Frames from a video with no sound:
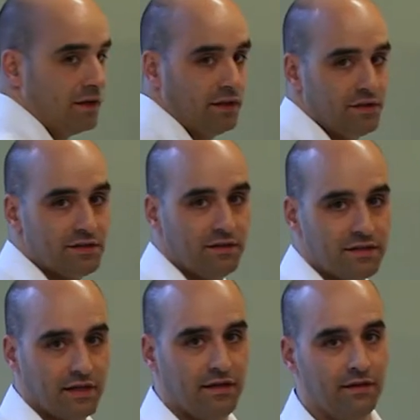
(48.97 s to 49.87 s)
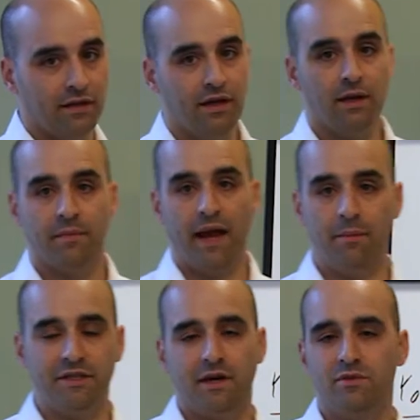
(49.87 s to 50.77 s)
Easily said, how
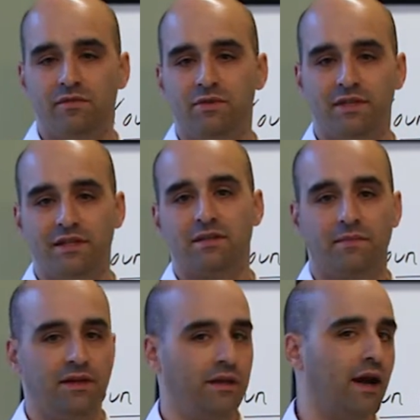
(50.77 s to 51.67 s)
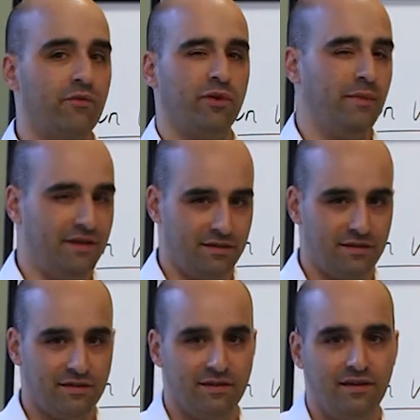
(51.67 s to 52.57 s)
many times have you said something and not really meant
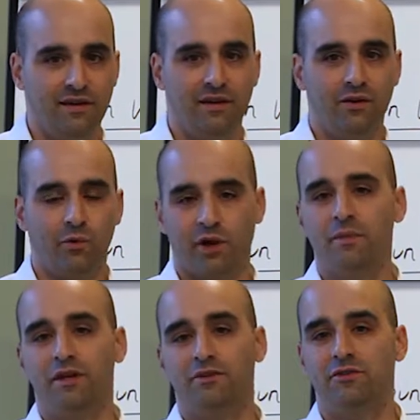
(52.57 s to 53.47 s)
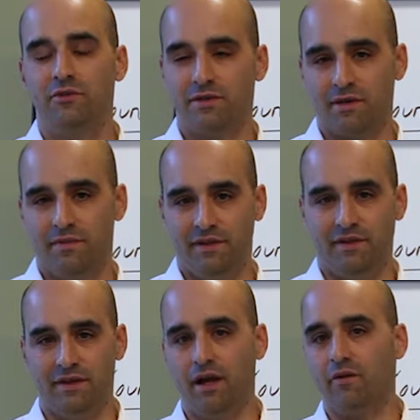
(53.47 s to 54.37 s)
it? Or committed to doing something
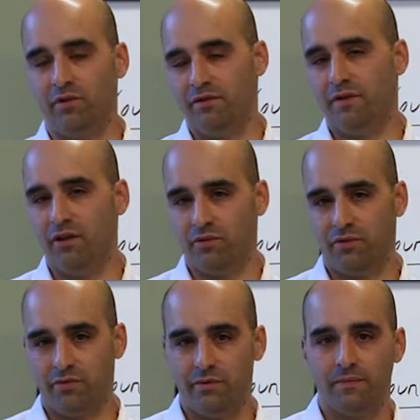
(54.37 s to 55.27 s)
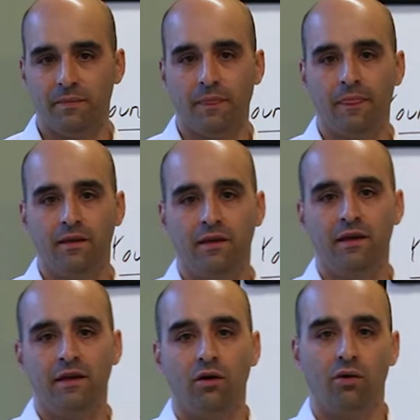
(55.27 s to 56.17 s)
and not really follow through?
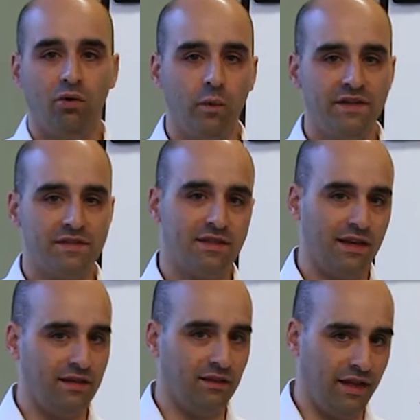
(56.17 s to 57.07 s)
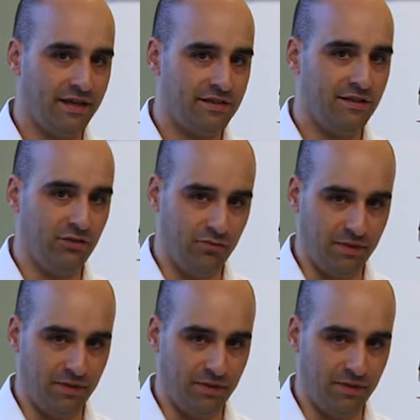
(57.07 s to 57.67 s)
Always say less than you